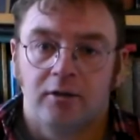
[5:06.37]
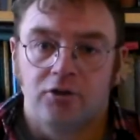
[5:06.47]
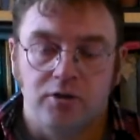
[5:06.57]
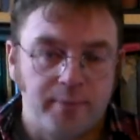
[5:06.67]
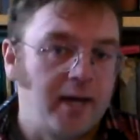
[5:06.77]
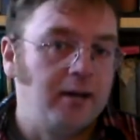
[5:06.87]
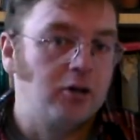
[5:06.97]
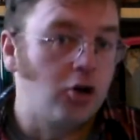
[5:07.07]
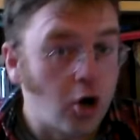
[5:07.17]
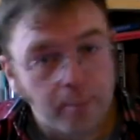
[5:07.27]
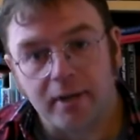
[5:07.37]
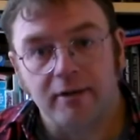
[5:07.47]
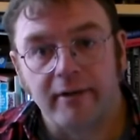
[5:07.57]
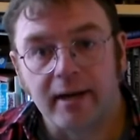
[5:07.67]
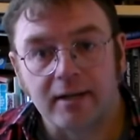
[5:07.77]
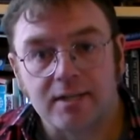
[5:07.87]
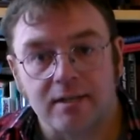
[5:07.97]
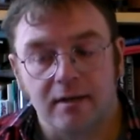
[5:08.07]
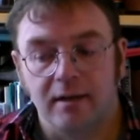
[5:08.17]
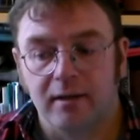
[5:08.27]
Japan copied
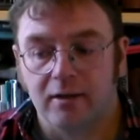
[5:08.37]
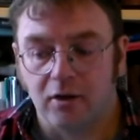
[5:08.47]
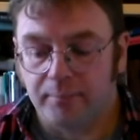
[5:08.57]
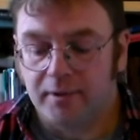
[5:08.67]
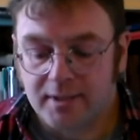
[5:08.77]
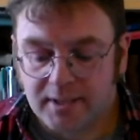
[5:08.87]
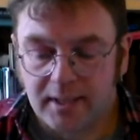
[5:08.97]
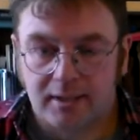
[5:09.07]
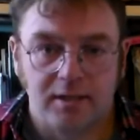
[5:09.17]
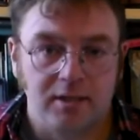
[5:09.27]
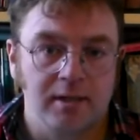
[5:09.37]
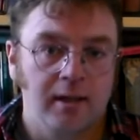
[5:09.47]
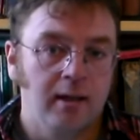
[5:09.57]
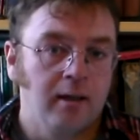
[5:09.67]
that, copied the tactics,